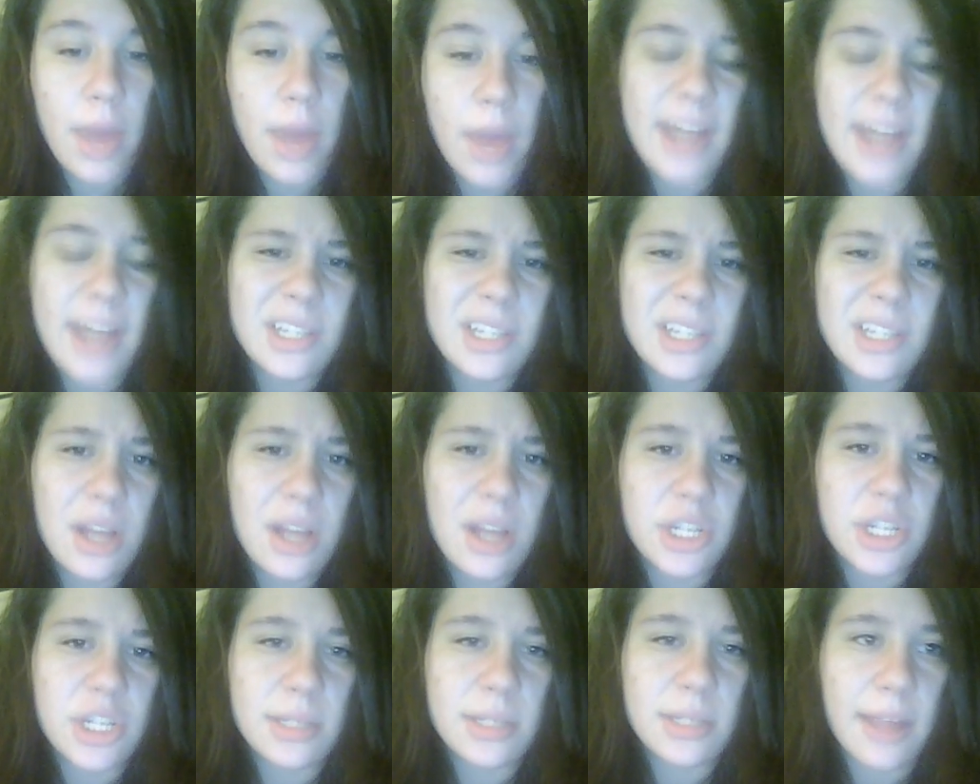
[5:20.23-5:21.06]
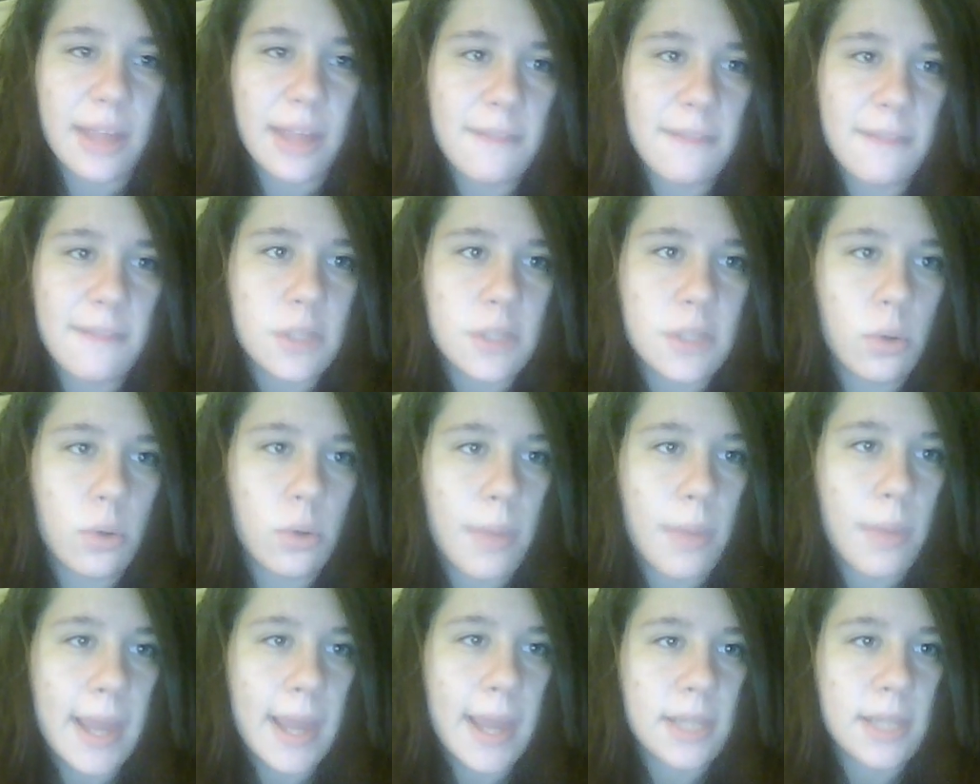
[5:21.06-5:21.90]
And it's not just like physical
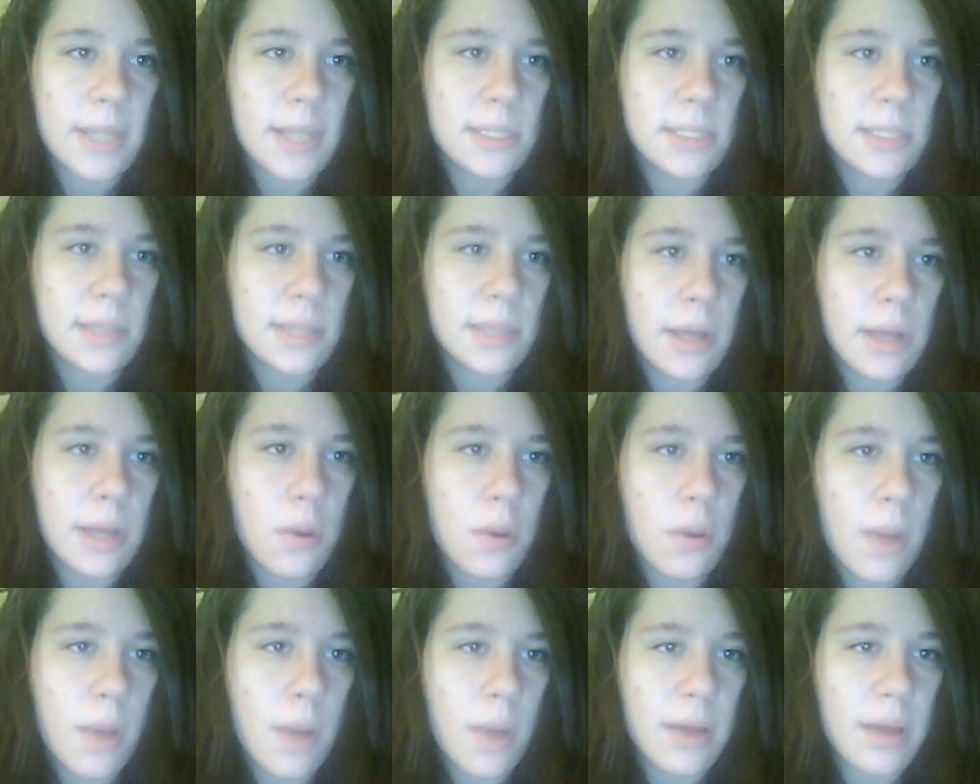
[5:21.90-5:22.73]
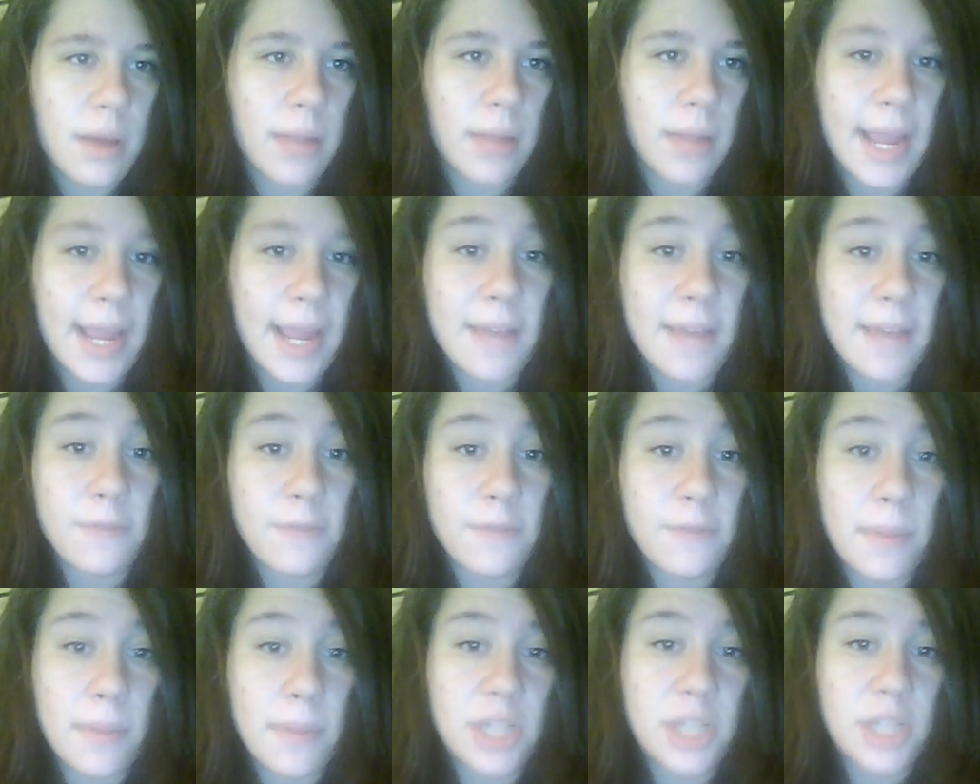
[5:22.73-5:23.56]
pain, it's, like I have
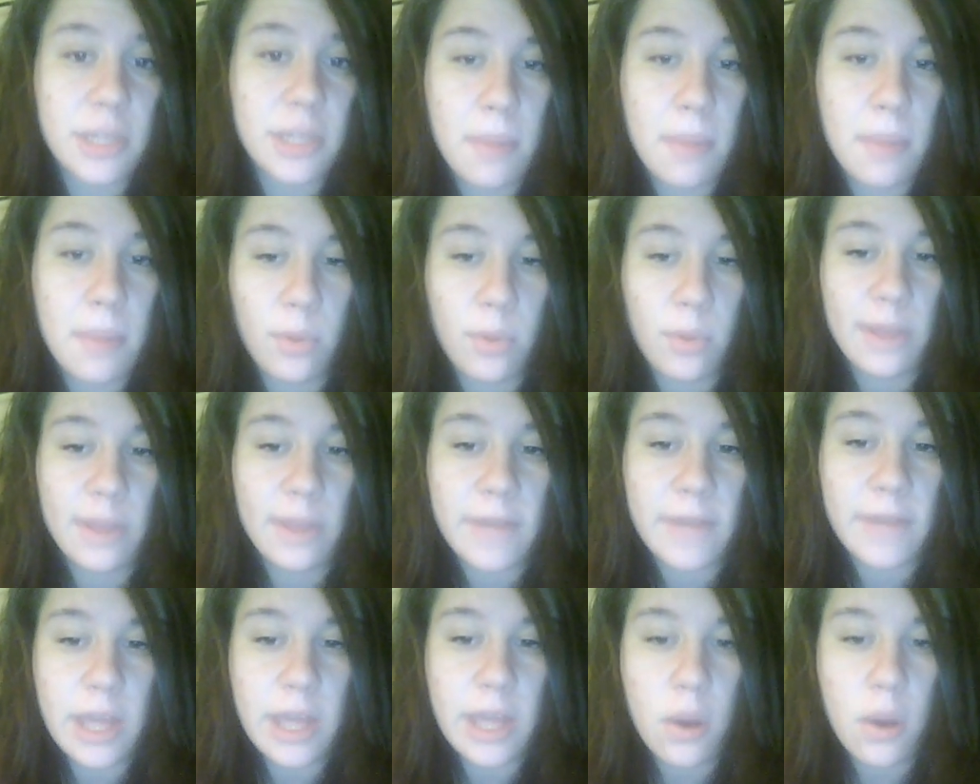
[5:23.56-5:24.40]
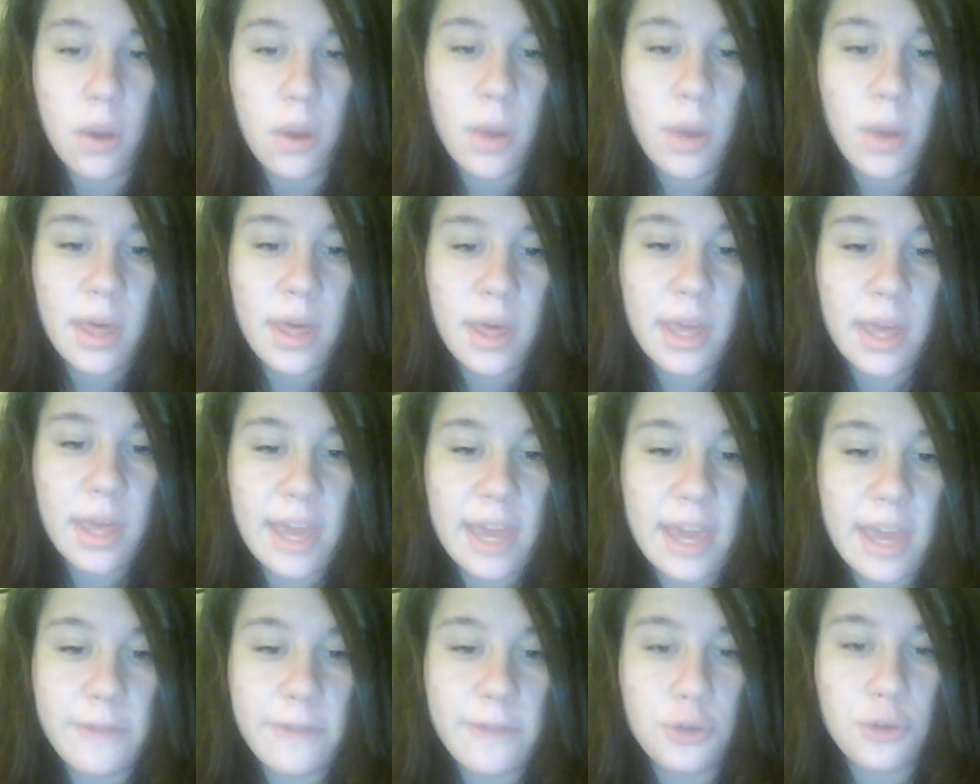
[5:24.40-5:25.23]
mentioned in my bullying video,
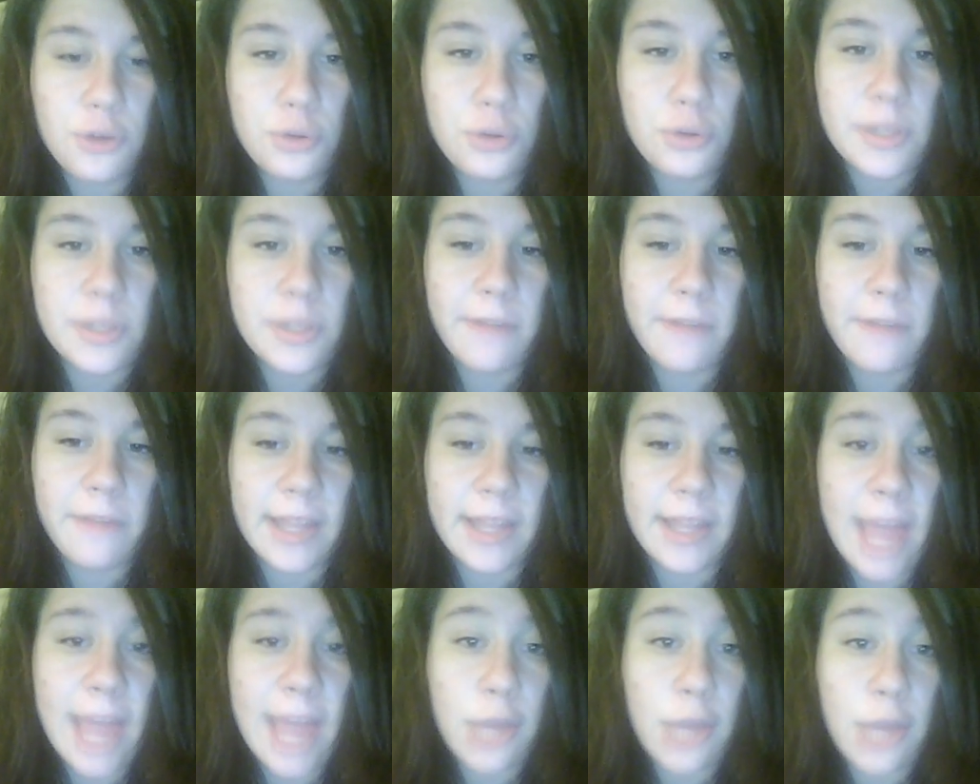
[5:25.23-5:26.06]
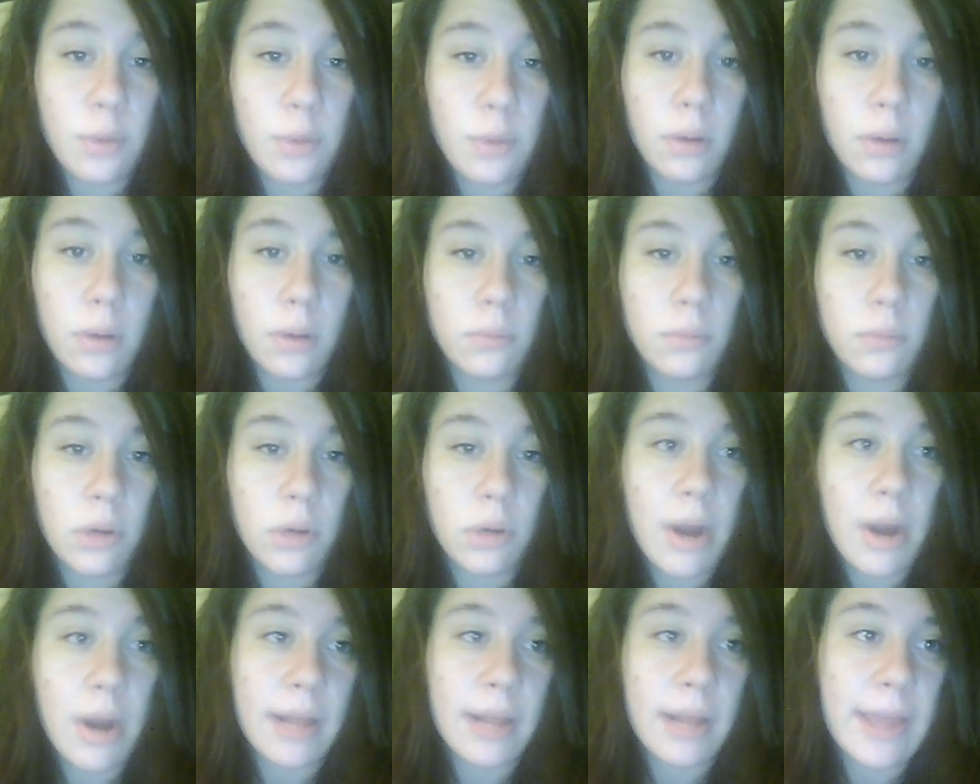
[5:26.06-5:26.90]
if you do stuff like that, you will
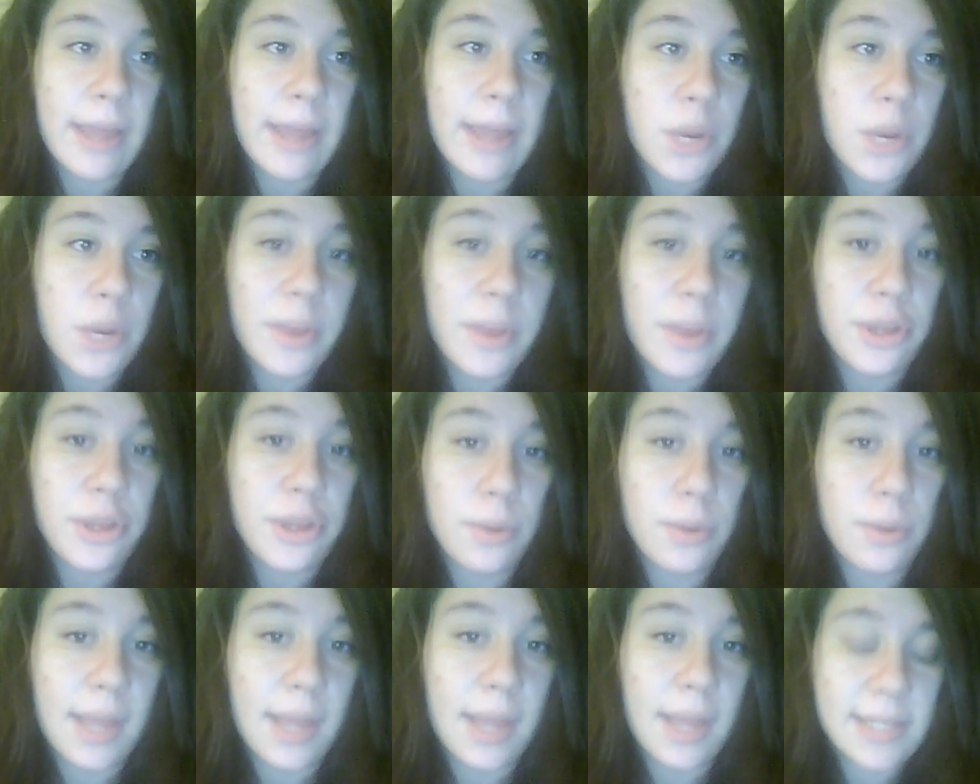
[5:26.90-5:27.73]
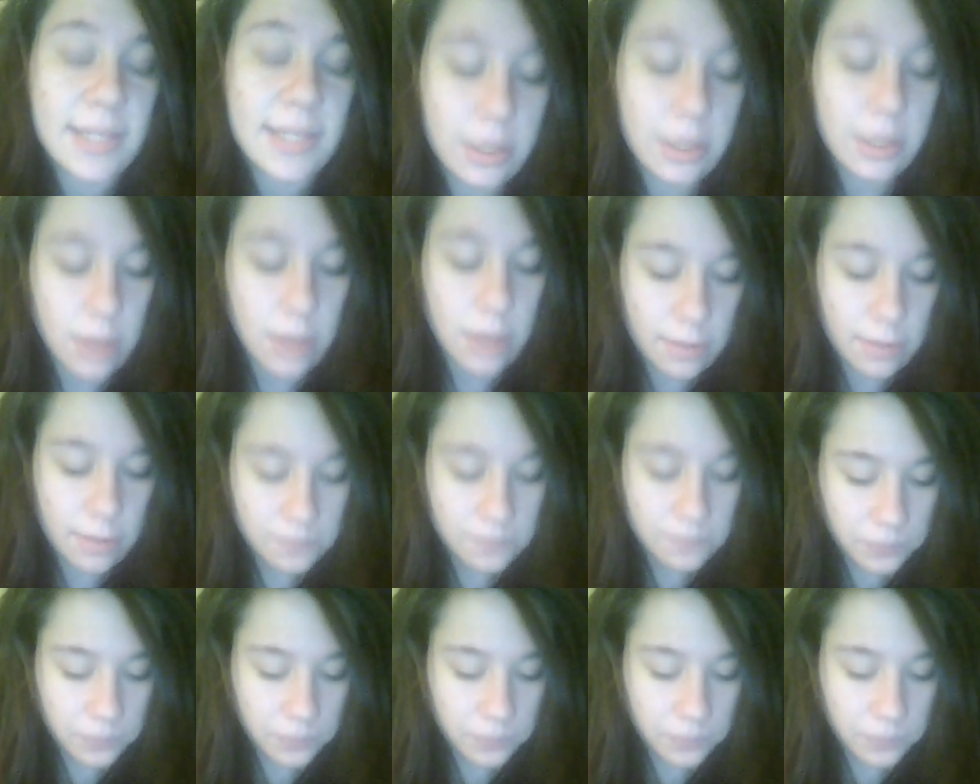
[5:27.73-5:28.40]
regret it later, whether you realize that or not.